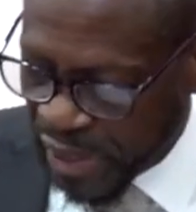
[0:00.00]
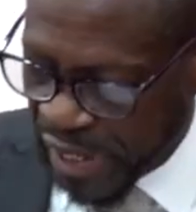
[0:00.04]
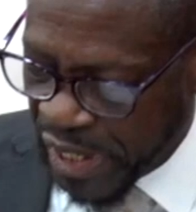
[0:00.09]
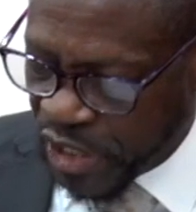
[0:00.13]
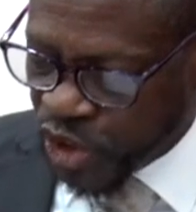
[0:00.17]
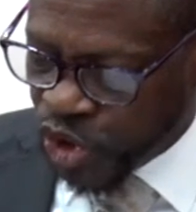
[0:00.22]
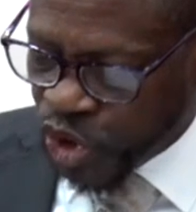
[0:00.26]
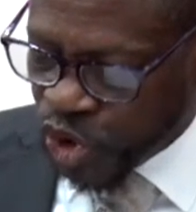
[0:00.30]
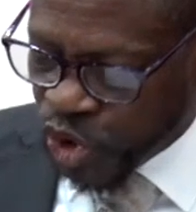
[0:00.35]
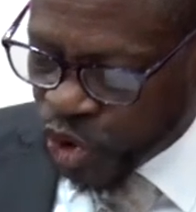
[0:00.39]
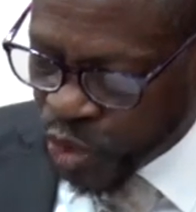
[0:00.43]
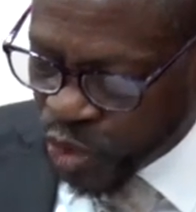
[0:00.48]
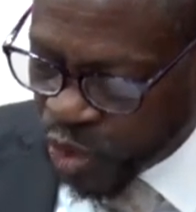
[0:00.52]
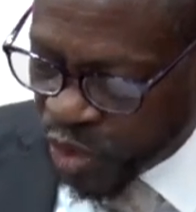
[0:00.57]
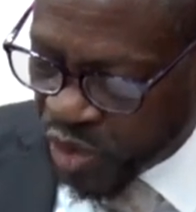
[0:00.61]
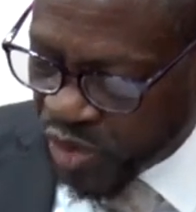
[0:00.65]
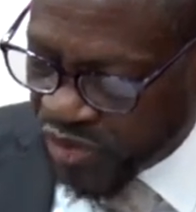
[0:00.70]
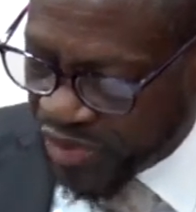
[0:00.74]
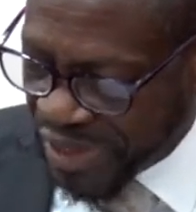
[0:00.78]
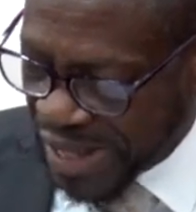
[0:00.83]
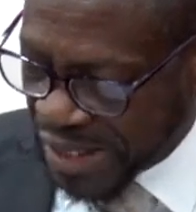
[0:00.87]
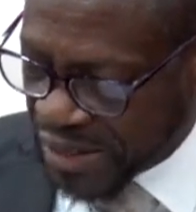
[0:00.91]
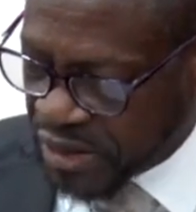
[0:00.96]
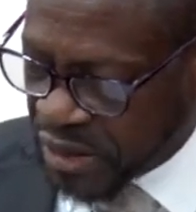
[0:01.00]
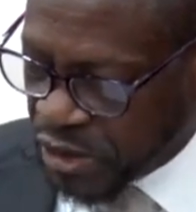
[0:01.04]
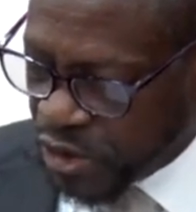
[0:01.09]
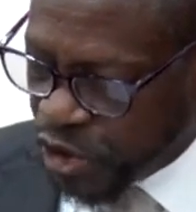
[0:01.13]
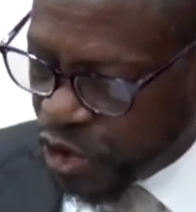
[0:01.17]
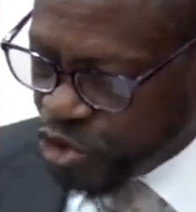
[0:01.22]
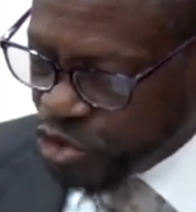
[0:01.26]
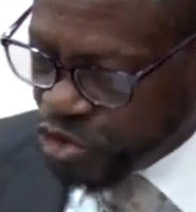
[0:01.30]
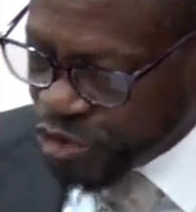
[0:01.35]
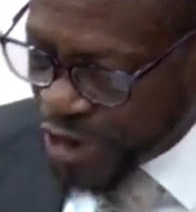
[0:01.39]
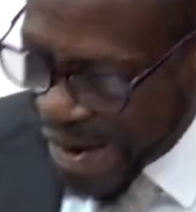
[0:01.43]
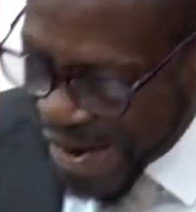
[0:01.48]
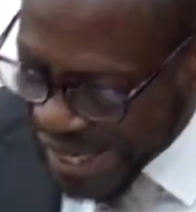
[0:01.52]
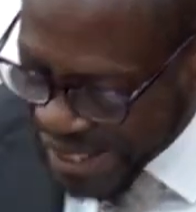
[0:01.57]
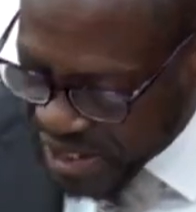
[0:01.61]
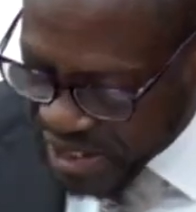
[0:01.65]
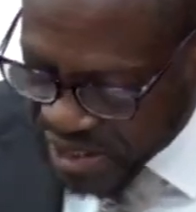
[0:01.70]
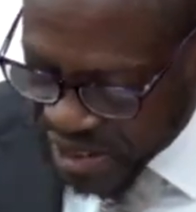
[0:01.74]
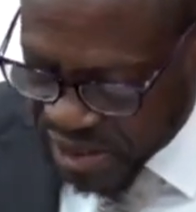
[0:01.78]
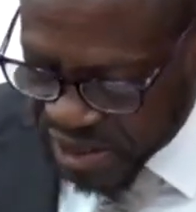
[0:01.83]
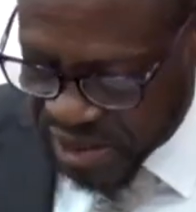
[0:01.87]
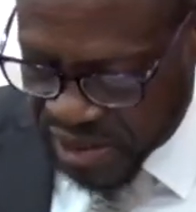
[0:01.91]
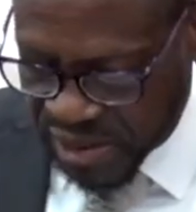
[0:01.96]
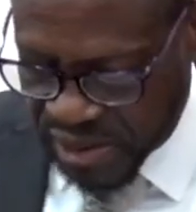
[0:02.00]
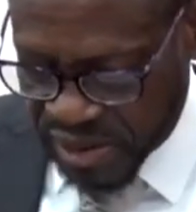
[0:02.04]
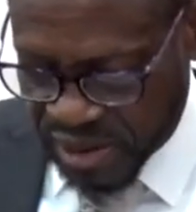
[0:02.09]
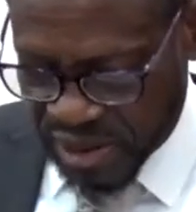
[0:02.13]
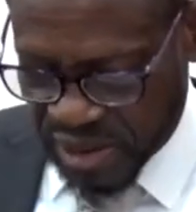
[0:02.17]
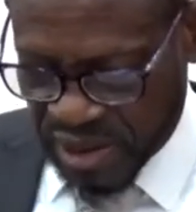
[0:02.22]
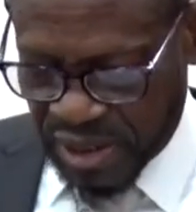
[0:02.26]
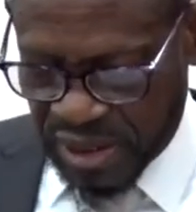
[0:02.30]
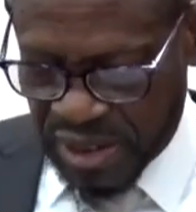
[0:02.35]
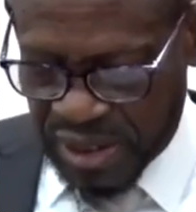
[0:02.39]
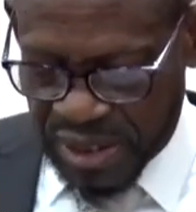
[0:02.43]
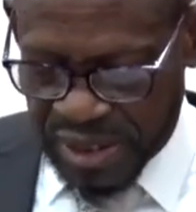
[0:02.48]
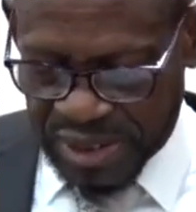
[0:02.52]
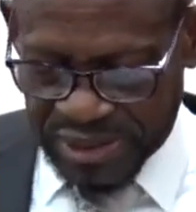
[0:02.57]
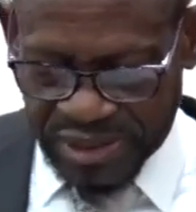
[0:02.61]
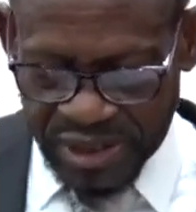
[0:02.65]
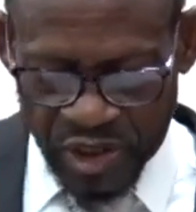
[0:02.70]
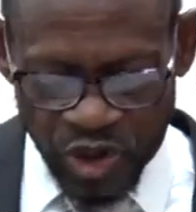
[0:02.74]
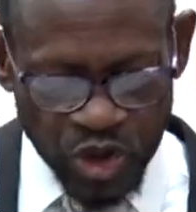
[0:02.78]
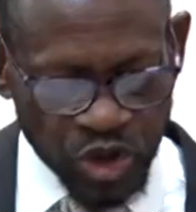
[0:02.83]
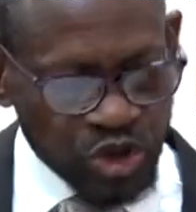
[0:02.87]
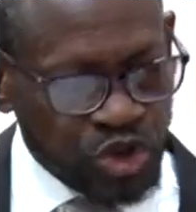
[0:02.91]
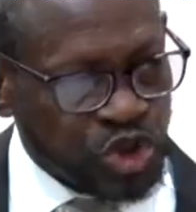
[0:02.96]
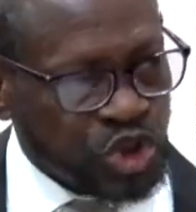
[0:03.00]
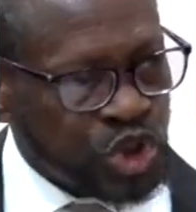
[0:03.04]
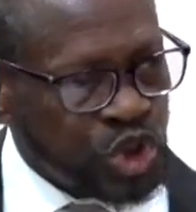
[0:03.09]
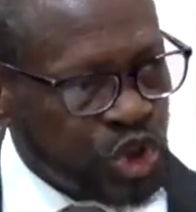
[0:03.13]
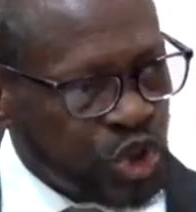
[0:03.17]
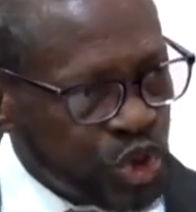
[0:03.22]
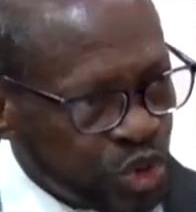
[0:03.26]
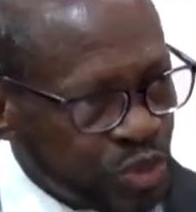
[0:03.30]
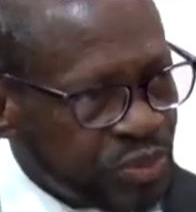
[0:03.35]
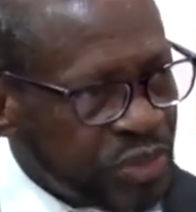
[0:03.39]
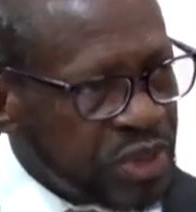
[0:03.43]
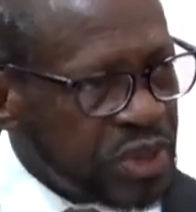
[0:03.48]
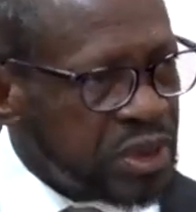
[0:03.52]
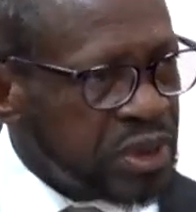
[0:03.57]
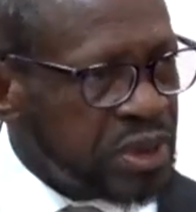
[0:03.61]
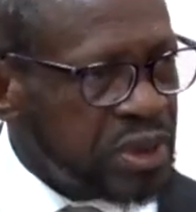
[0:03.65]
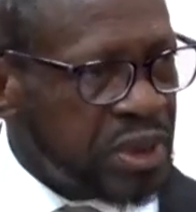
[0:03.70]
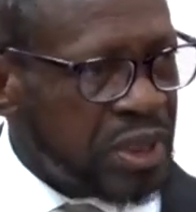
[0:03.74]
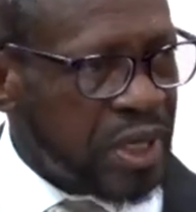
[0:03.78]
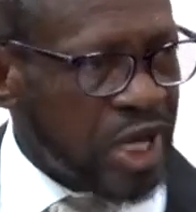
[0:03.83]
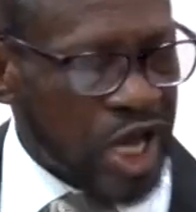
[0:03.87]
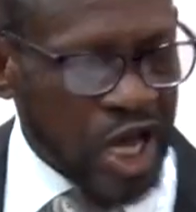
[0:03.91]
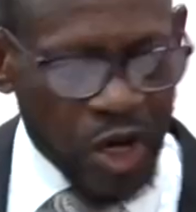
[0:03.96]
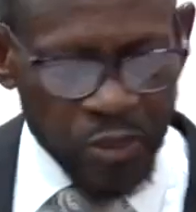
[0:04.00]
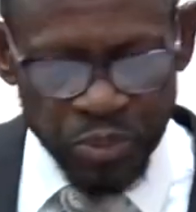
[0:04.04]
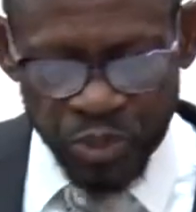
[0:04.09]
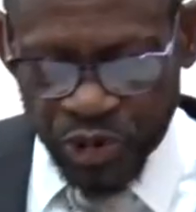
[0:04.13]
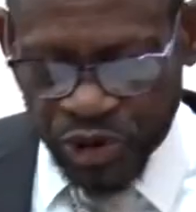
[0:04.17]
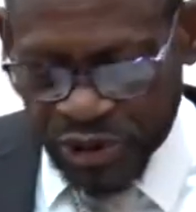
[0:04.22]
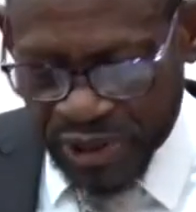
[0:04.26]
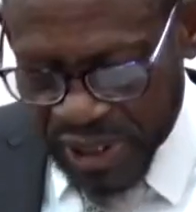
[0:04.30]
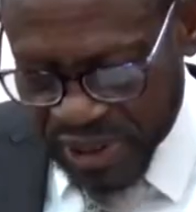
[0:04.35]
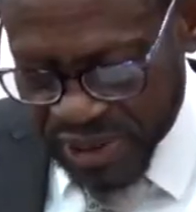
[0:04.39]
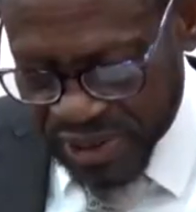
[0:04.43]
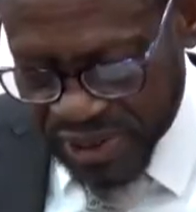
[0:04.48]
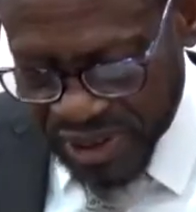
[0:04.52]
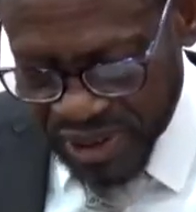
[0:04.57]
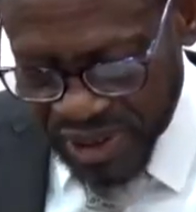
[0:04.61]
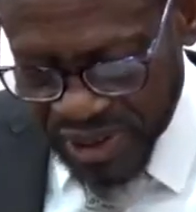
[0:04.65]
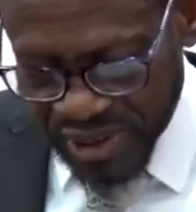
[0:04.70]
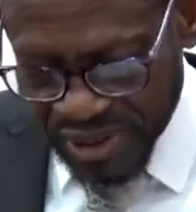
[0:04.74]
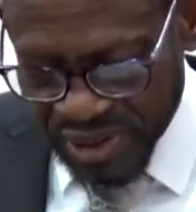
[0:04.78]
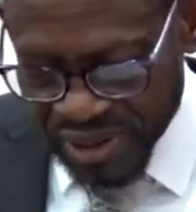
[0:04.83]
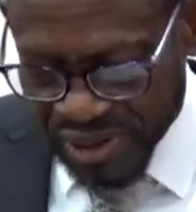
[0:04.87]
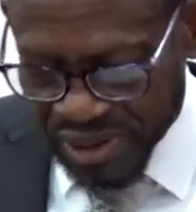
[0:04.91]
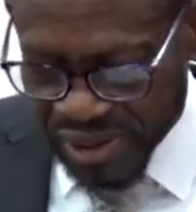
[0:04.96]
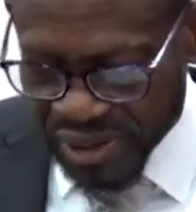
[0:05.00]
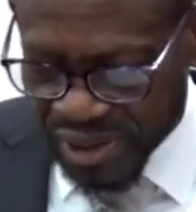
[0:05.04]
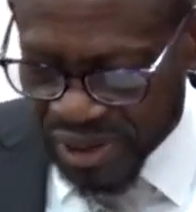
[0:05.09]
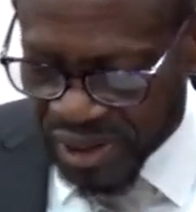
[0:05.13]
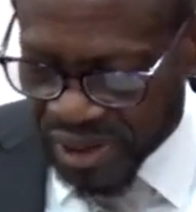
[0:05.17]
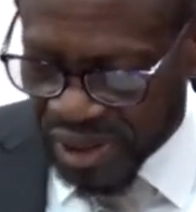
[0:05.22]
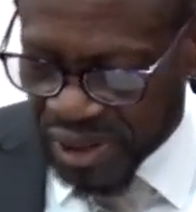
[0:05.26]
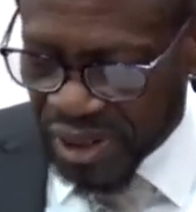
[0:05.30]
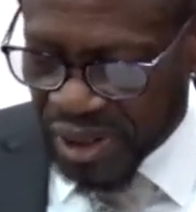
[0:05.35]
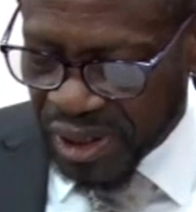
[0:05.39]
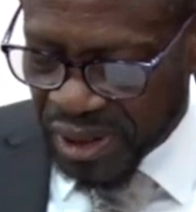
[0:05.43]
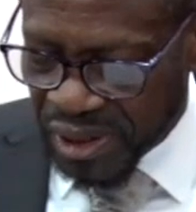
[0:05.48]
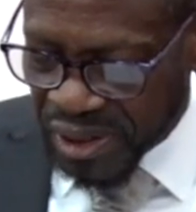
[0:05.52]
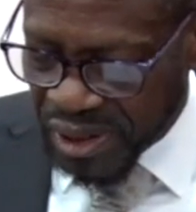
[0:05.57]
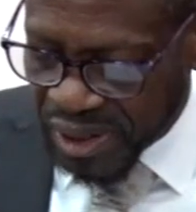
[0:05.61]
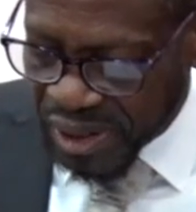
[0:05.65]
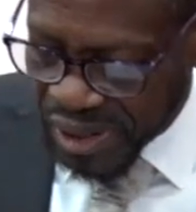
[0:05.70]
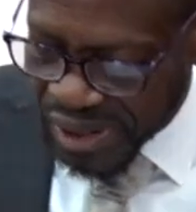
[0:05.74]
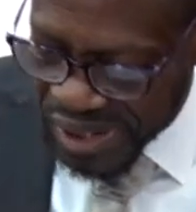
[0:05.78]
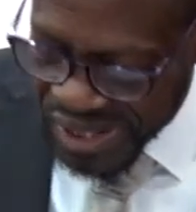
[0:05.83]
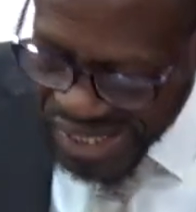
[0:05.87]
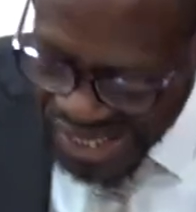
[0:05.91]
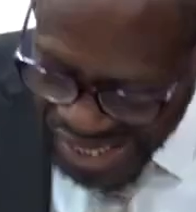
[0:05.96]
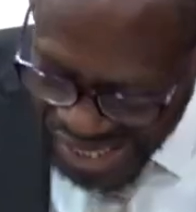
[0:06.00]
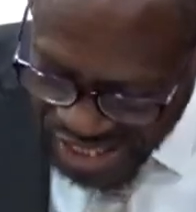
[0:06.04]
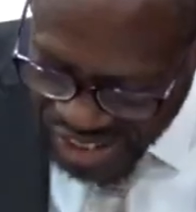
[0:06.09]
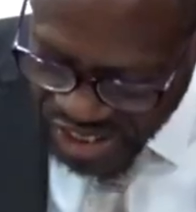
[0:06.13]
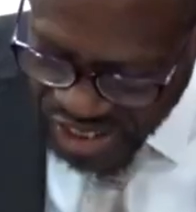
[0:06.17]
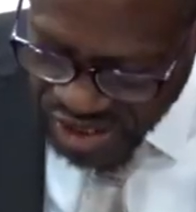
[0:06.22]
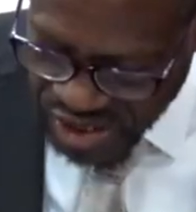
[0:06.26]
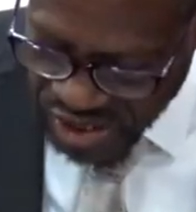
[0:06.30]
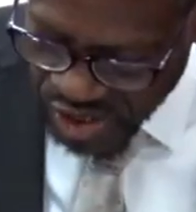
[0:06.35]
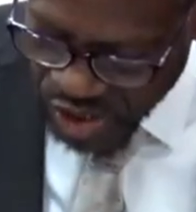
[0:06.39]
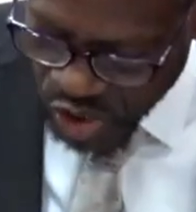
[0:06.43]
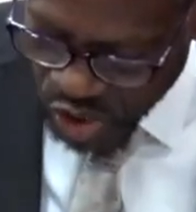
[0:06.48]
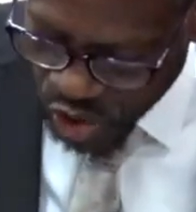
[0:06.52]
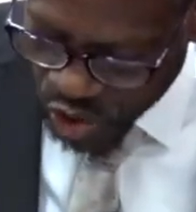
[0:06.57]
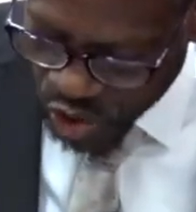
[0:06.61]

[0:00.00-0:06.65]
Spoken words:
ensure that her rights as a consumer are protected. This